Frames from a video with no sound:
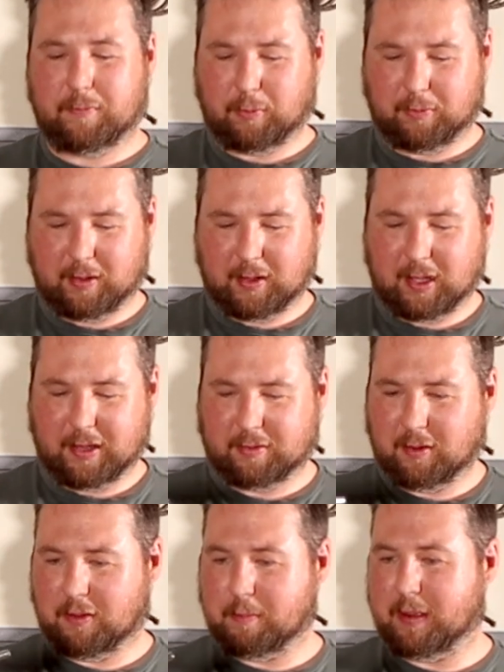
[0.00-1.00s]
Of course, I
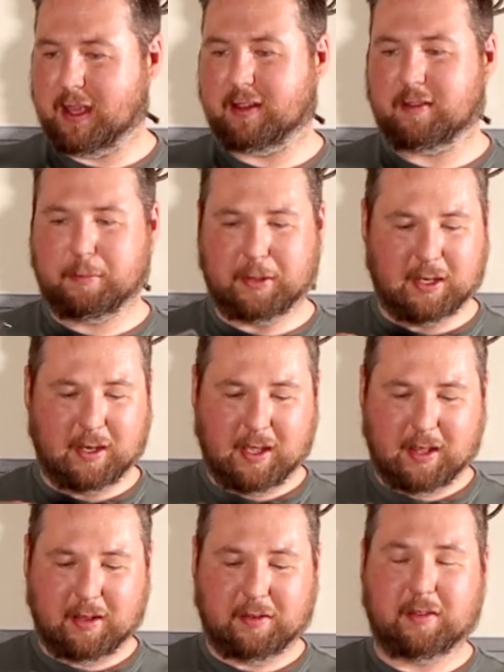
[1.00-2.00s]
lost all the bits, but
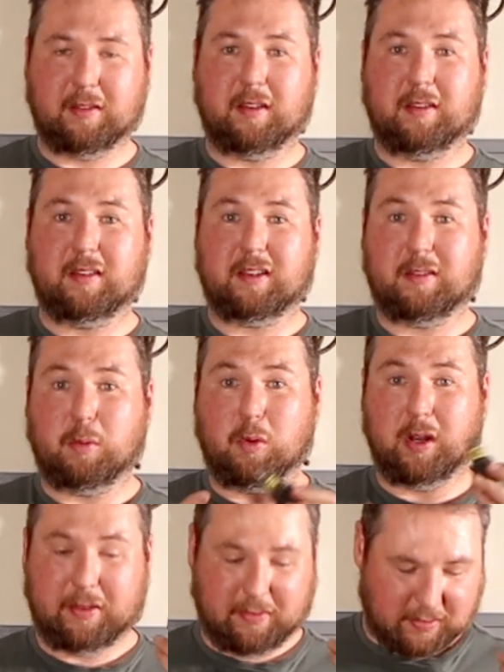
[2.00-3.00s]
this is a
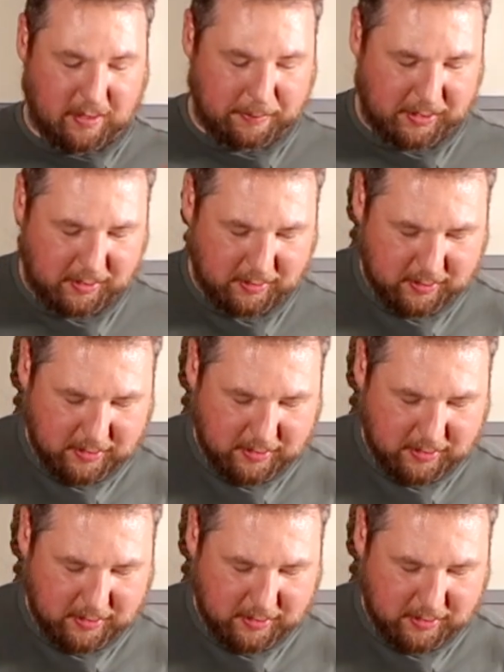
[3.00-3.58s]
6-in-1 stubby.